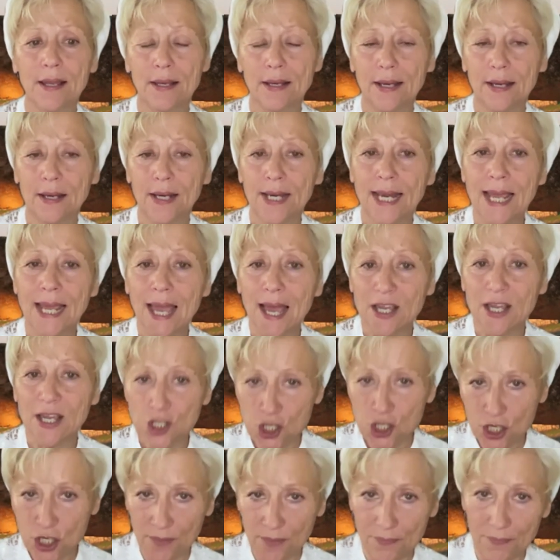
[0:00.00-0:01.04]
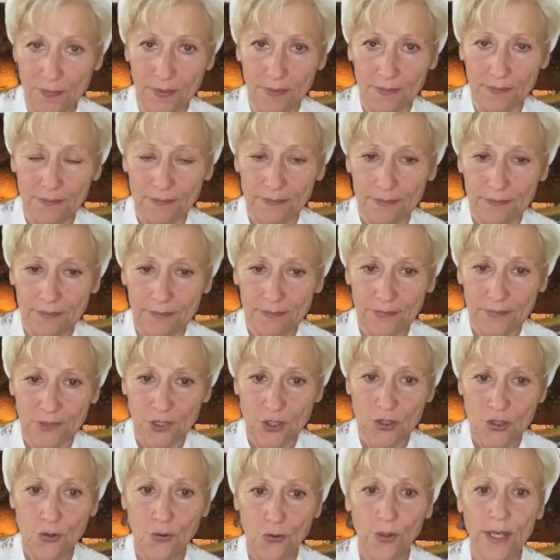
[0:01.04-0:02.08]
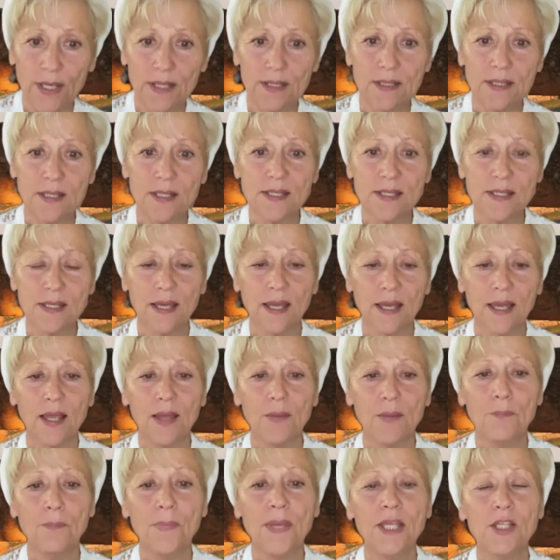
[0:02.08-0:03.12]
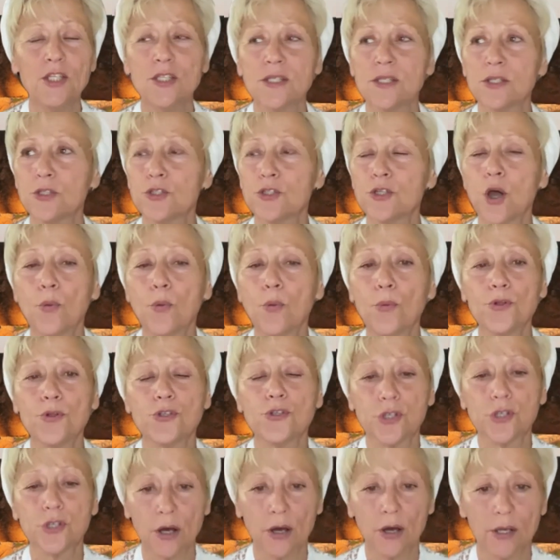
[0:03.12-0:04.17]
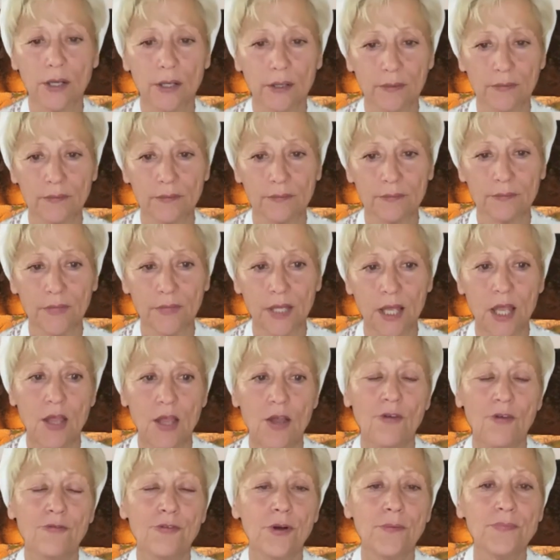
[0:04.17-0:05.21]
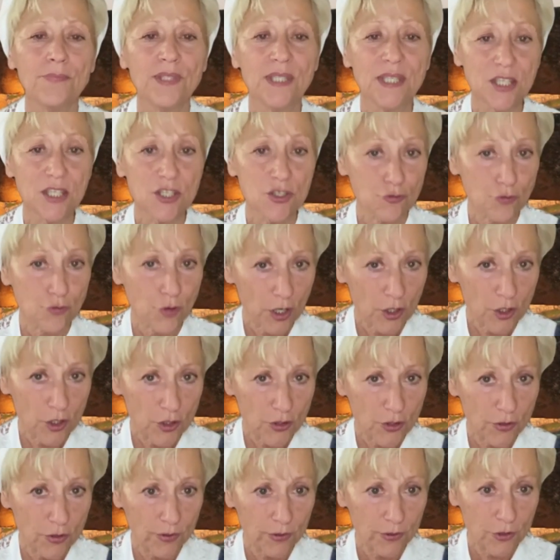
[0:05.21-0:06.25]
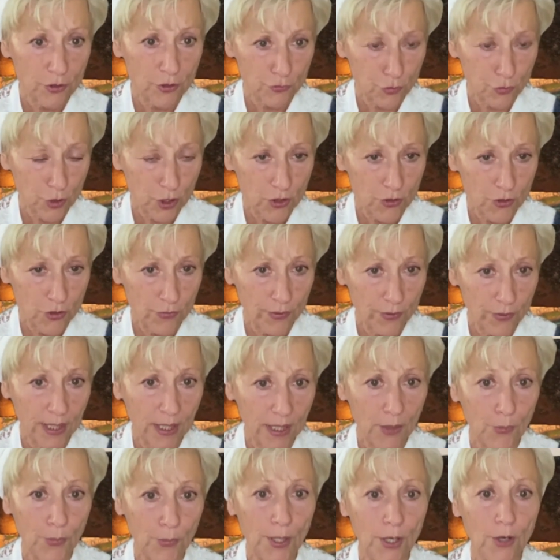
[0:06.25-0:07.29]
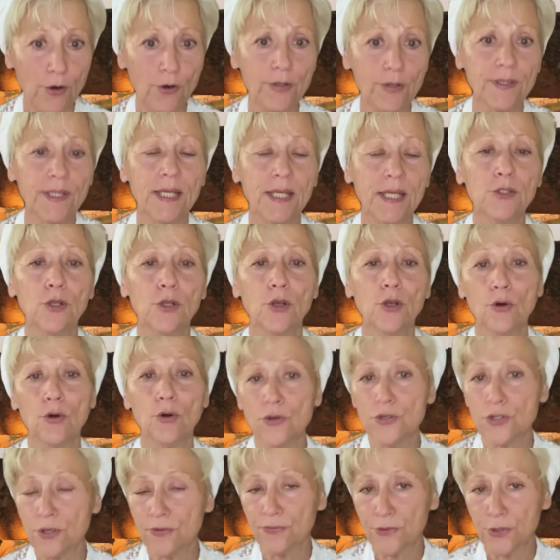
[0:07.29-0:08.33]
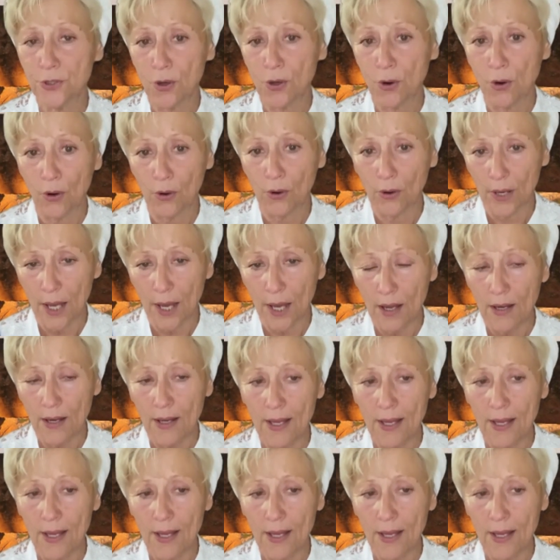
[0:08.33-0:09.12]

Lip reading: Le Hashem. So it means towards God. From this structuring, we learn that the laws of the Orla